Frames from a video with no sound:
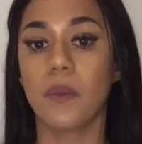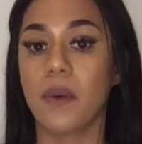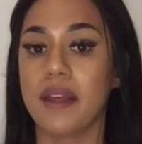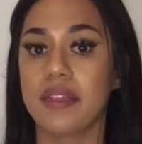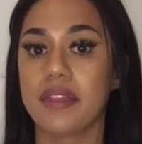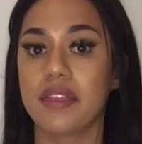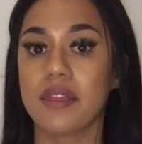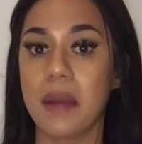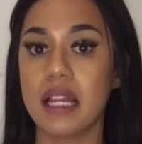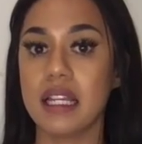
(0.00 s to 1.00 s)
with the
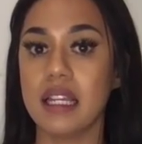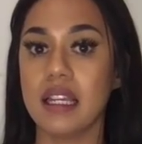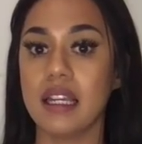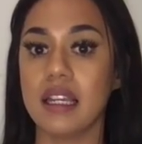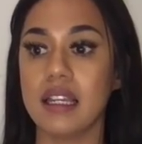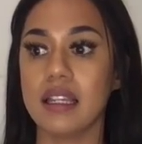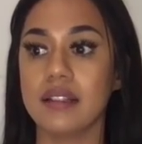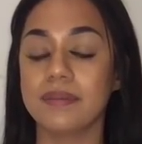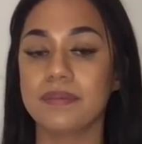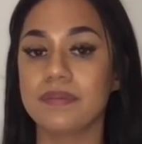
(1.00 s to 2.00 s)

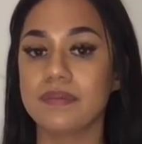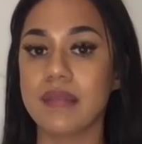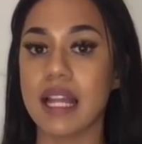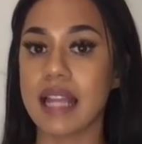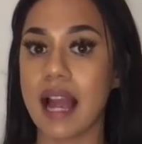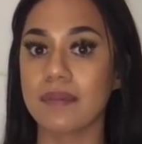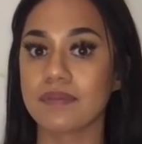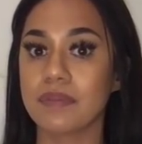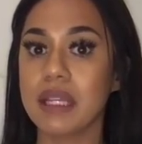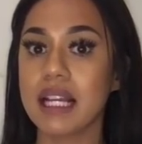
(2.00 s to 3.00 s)
money, and yeah,
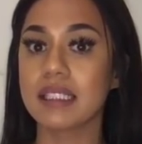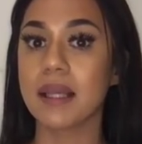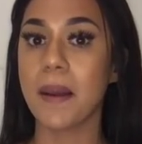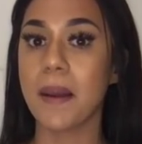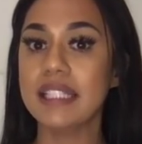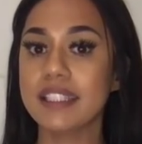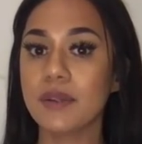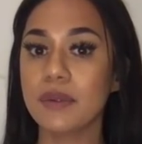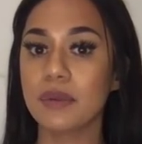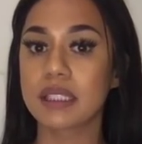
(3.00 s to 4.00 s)
because
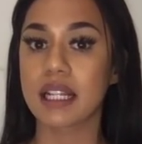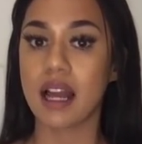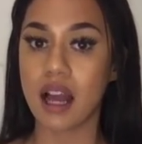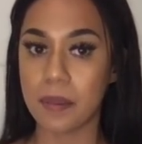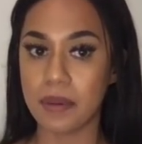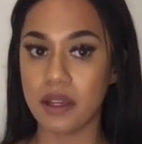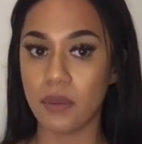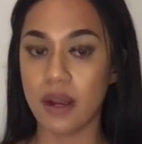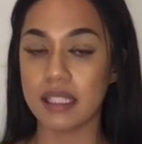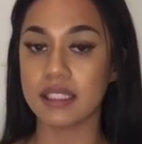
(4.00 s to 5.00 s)
basically what was gonna
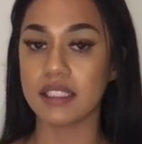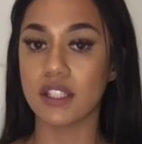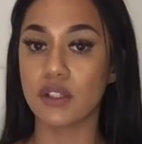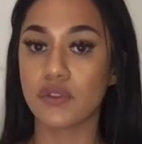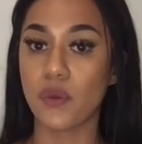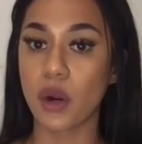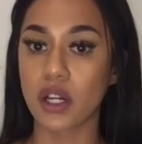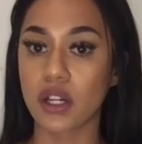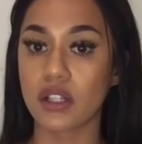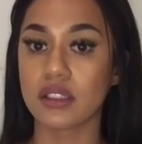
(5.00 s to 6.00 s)
happen was, is those
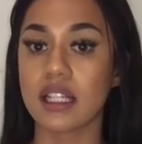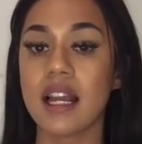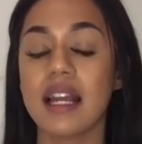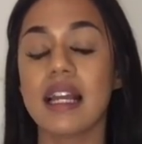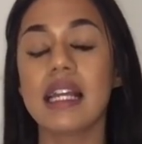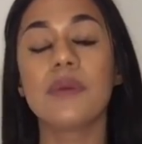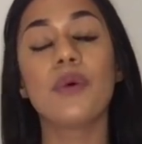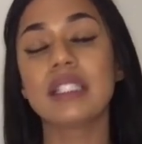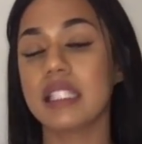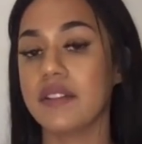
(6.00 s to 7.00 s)
four girls, and it
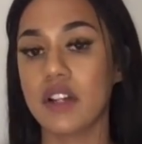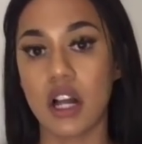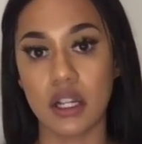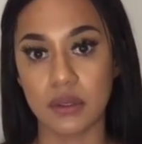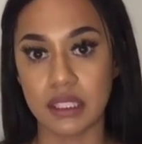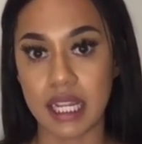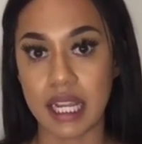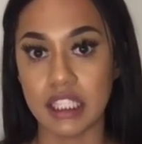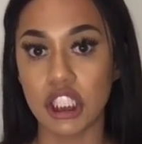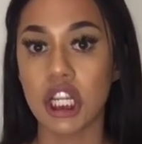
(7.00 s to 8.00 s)
wasn't even on no
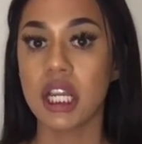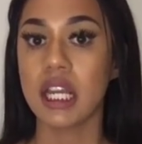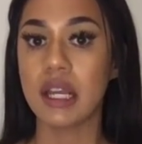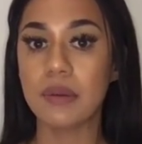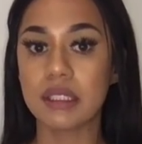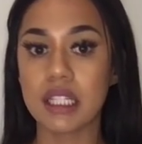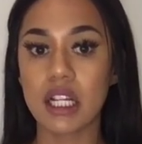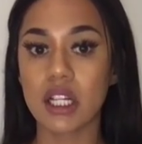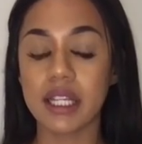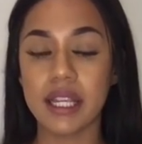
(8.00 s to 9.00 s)
stage, it was
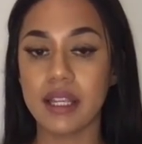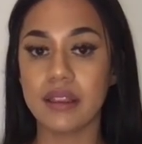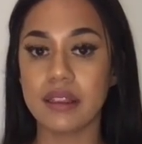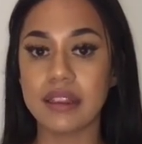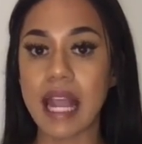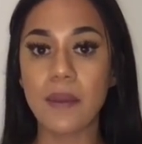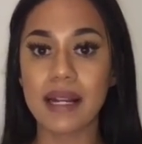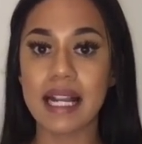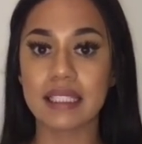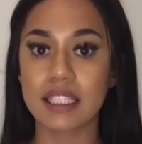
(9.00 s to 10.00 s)
literally, they
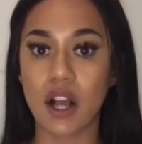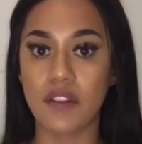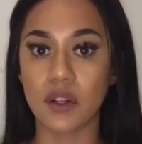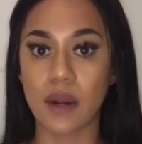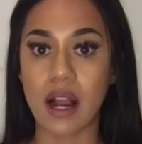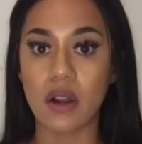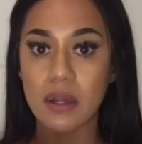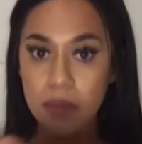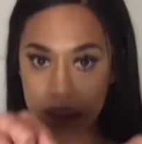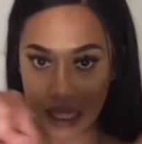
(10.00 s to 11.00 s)
were dancing on the ground,
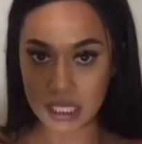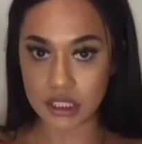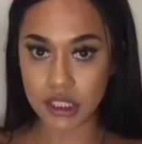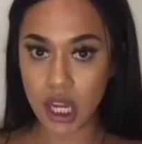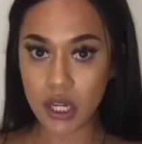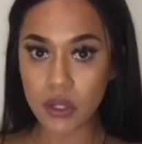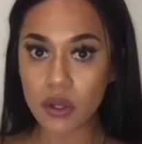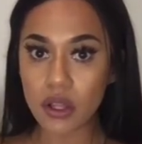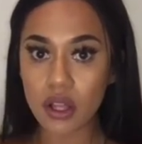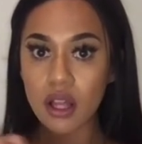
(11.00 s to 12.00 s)
it was like a
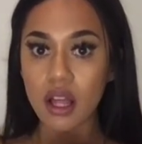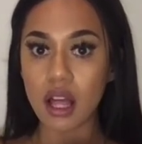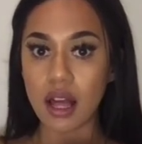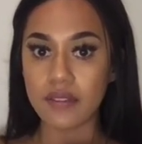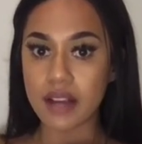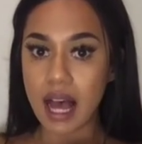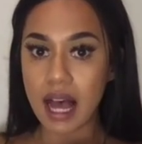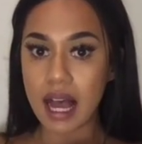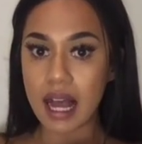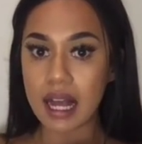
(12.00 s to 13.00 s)
circle of
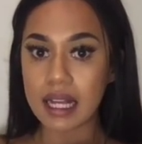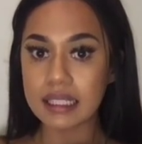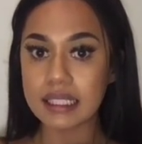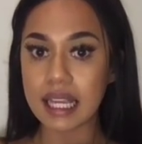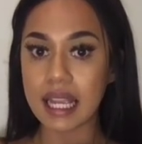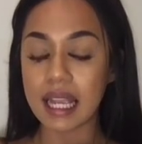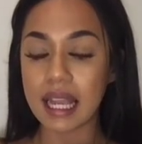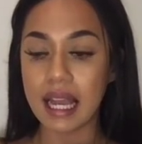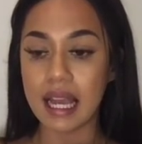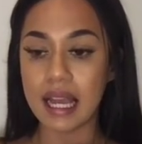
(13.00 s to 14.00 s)
guys,
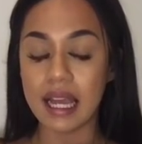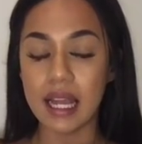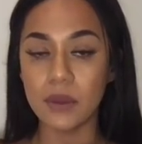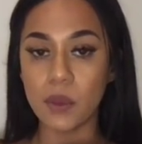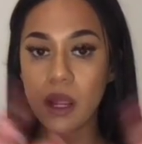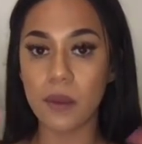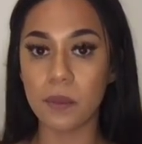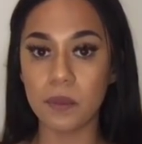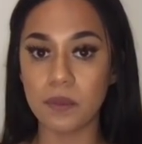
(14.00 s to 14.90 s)
and we